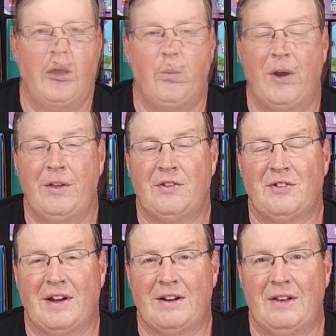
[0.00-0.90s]
And while it's
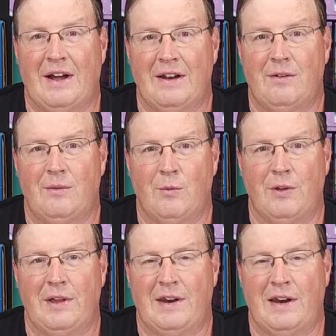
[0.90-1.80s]
not a lot
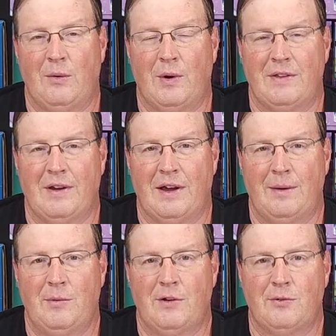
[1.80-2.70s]
really at any one
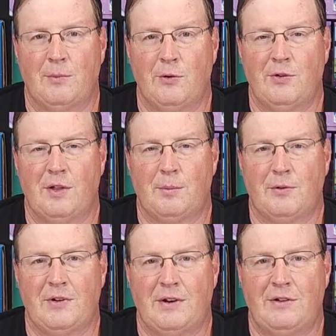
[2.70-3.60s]
time, because most of the
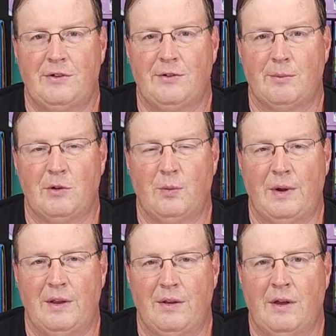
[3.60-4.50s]
percentages are
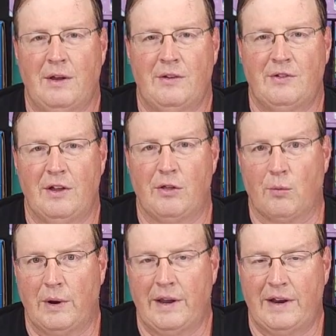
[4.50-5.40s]
between, say,
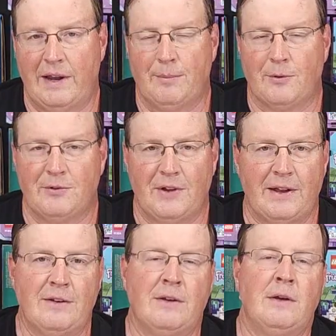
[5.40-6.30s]
3 and
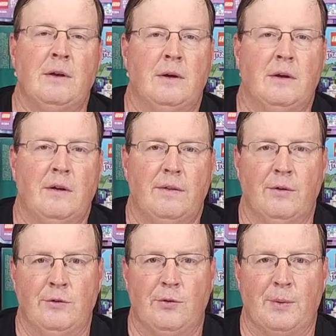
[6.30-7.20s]
8%,
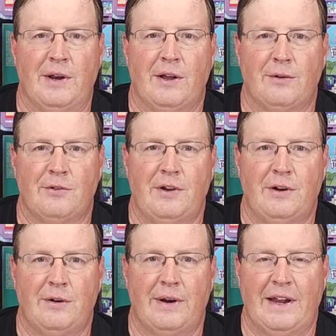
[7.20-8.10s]
those $3
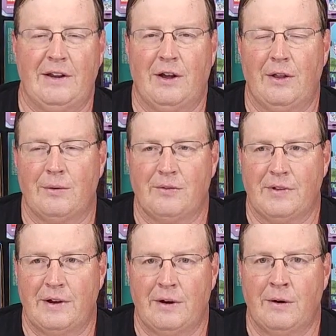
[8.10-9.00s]
here and $8
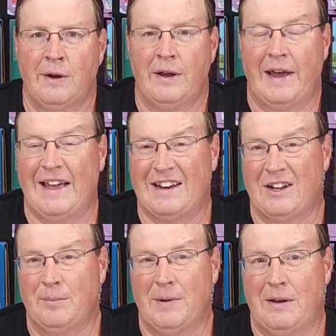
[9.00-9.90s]
there add
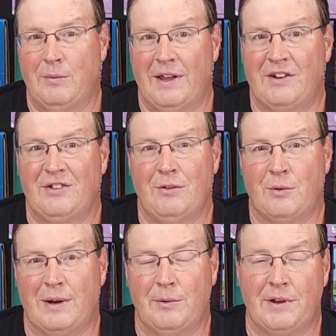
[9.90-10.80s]
up, and we actually
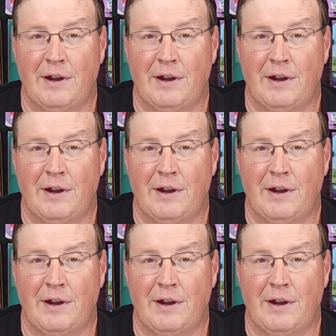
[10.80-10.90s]
were able to